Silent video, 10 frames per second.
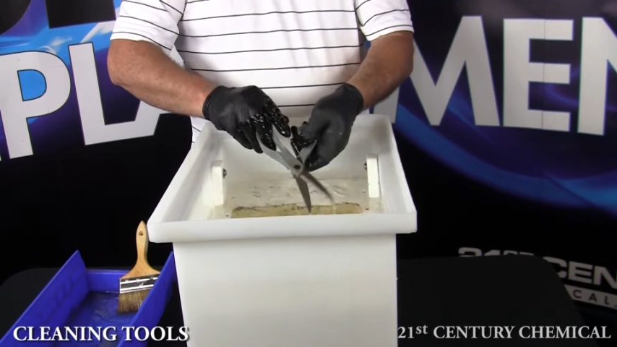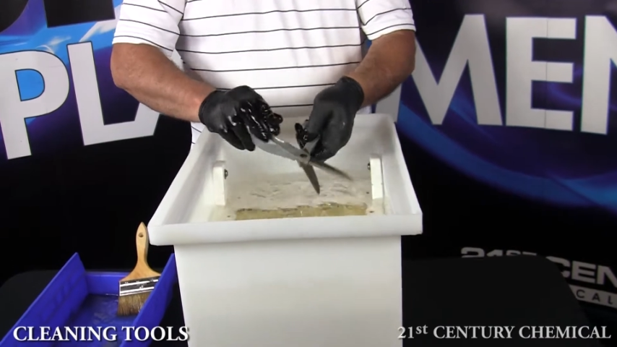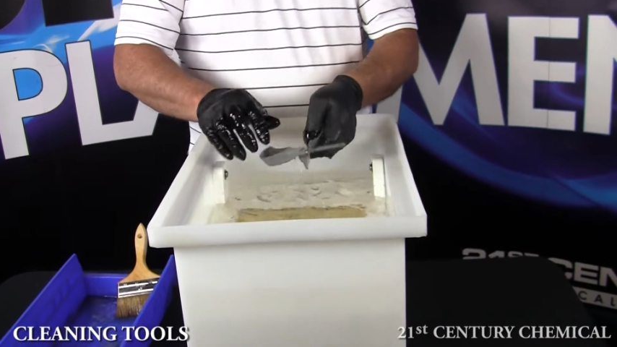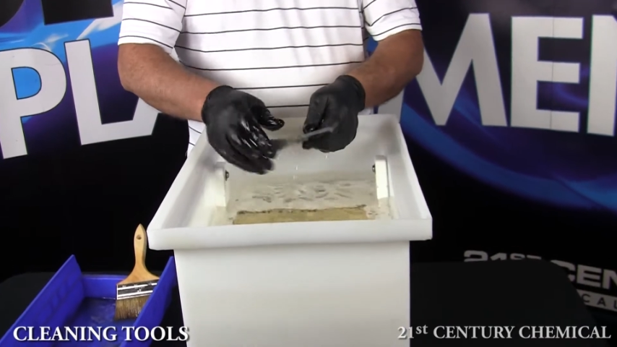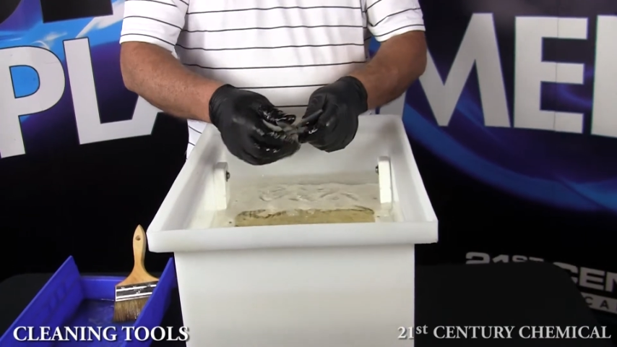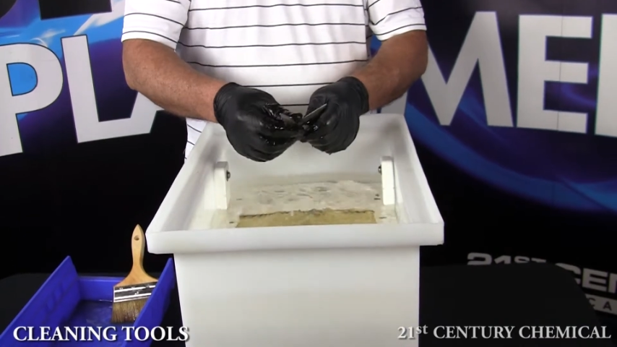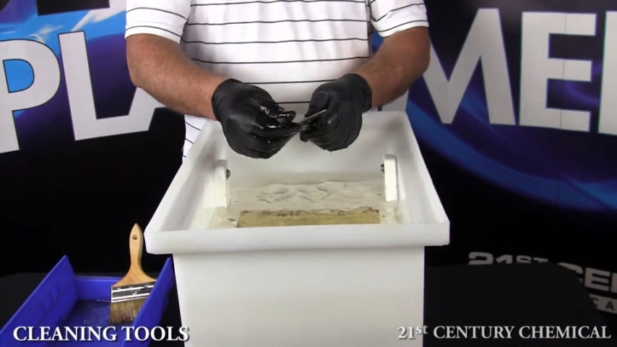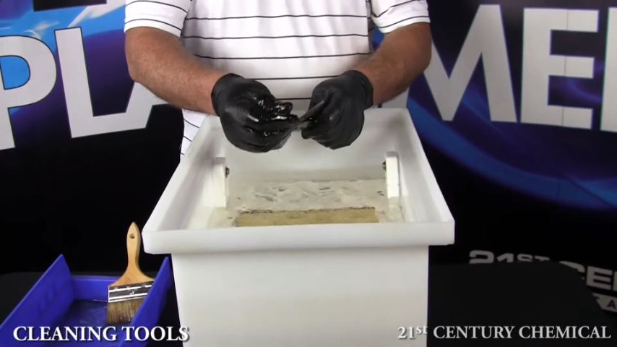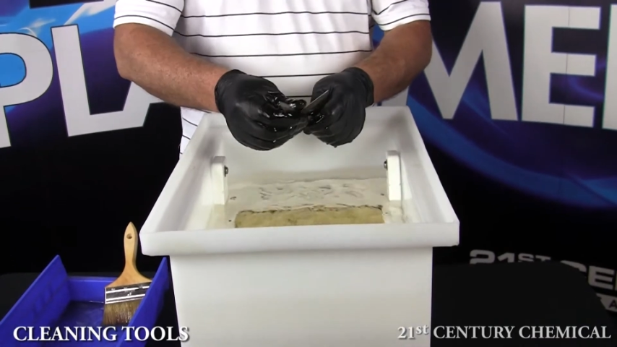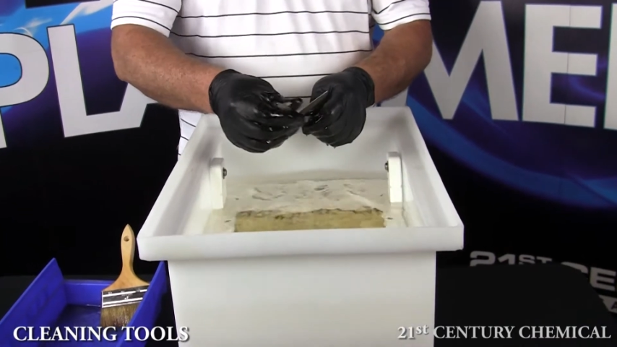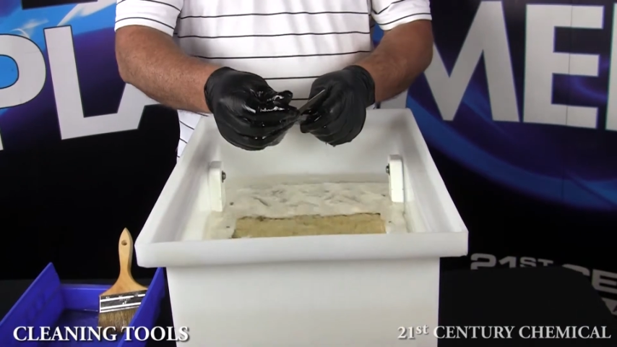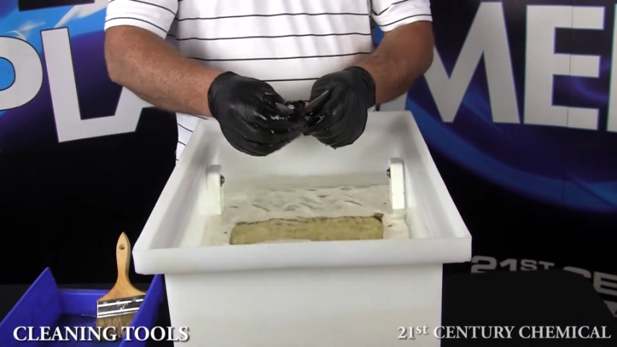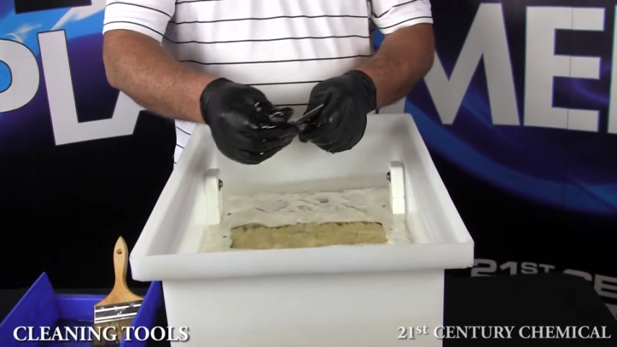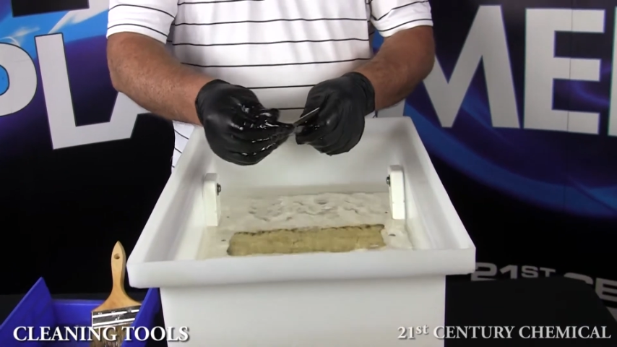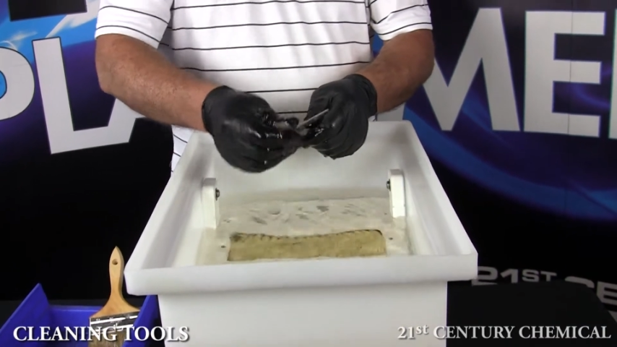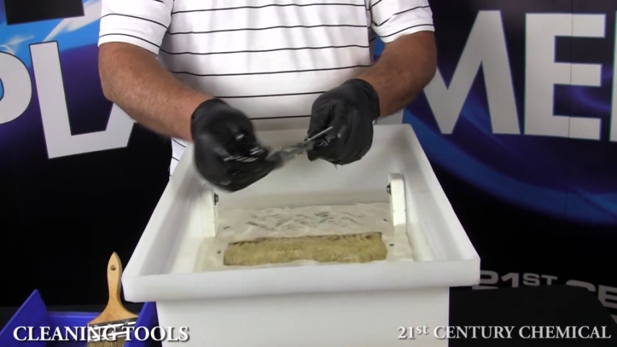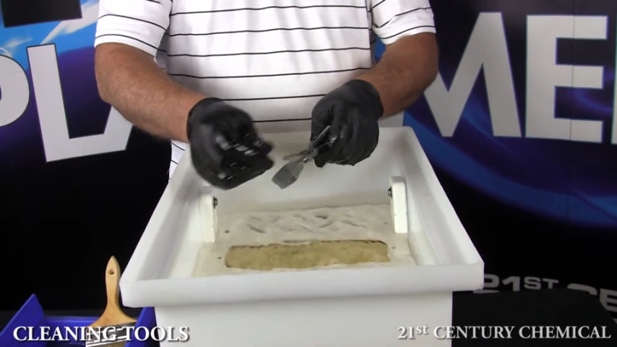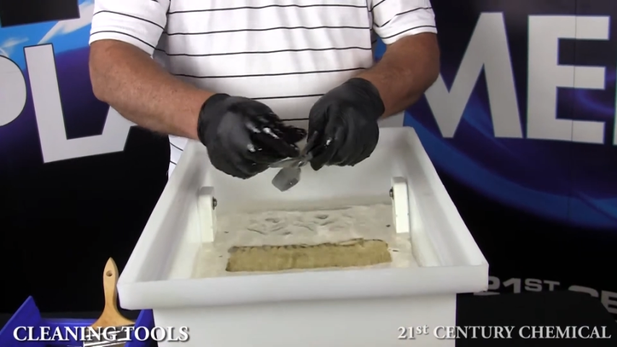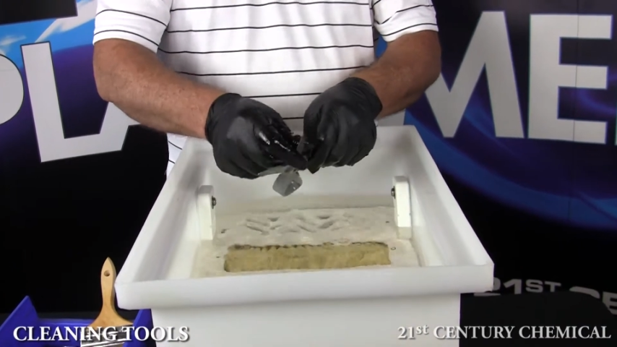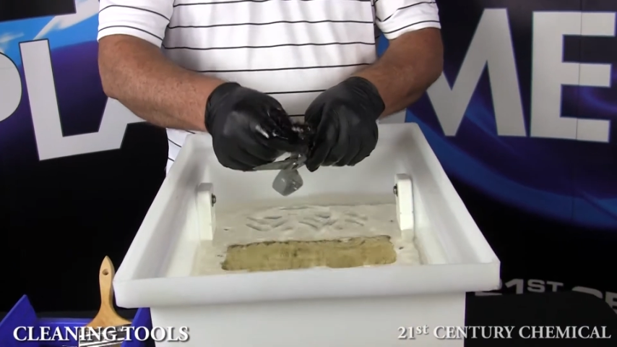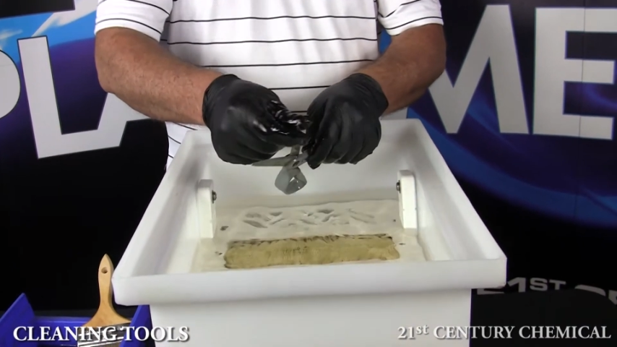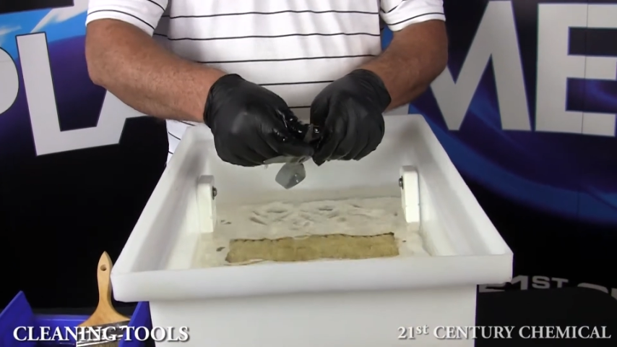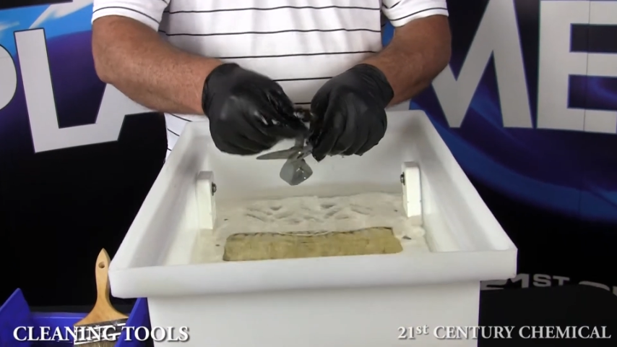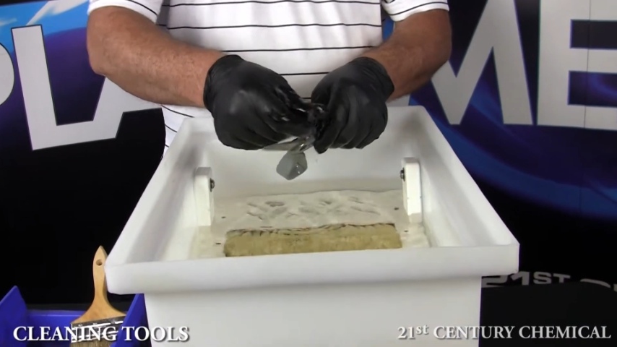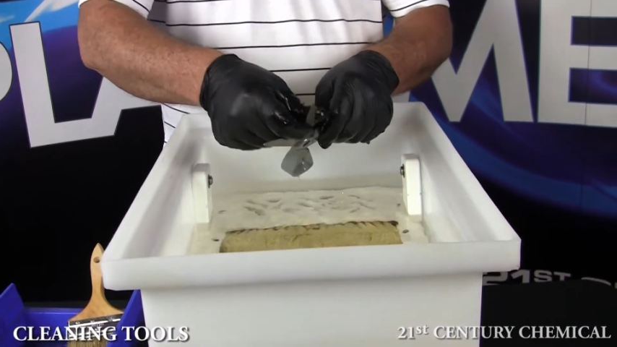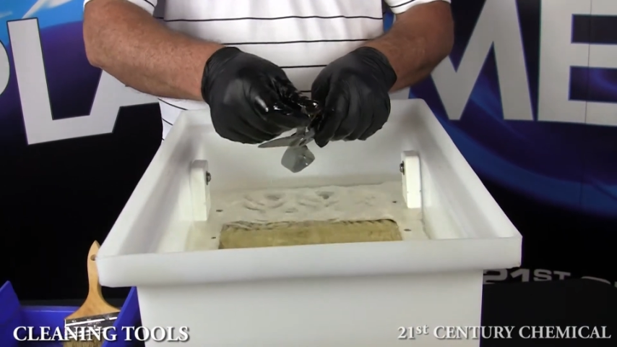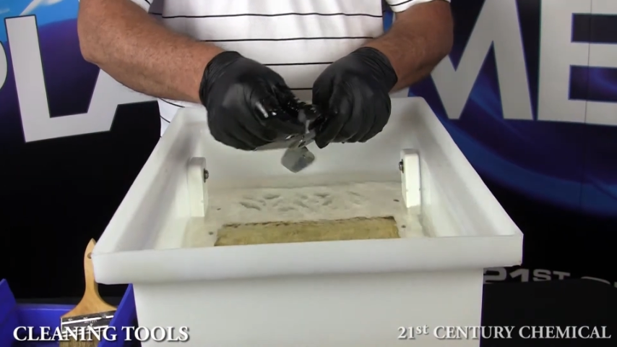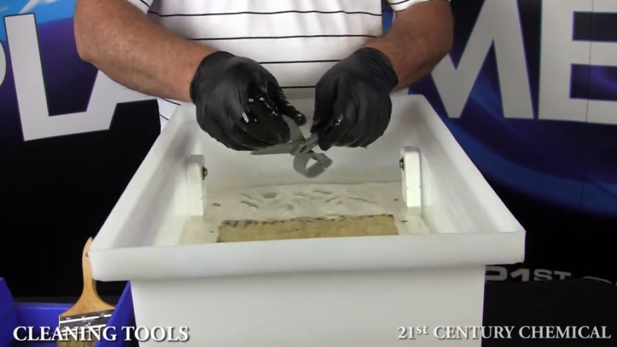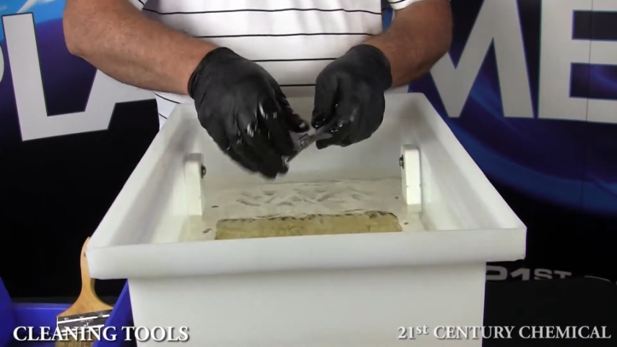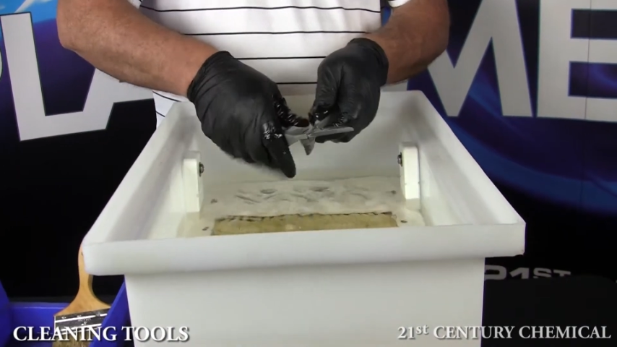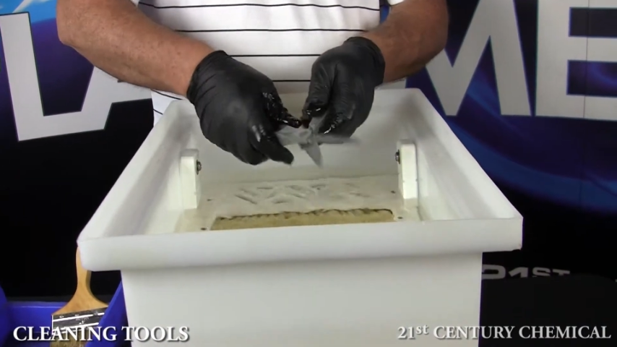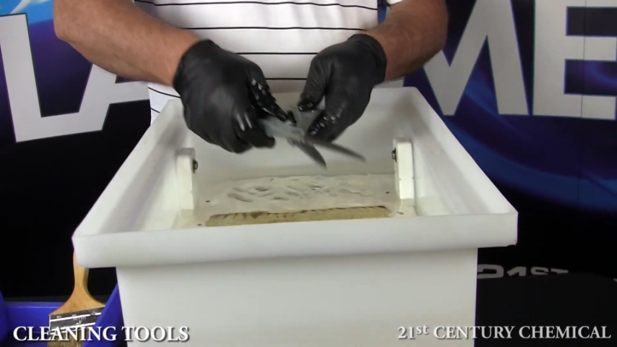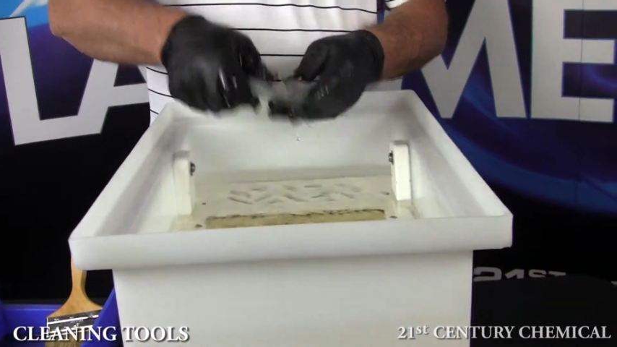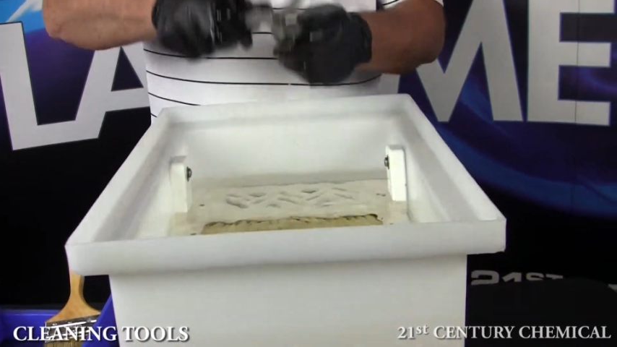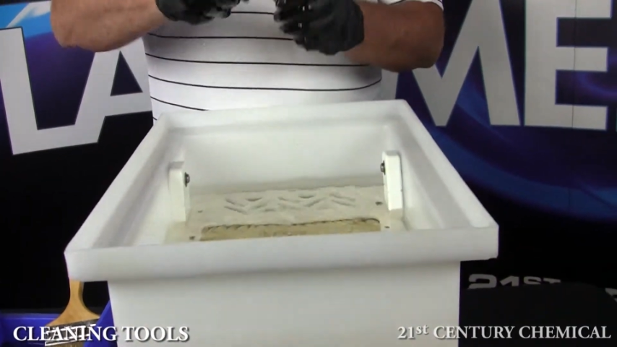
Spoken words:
(no speaker visible)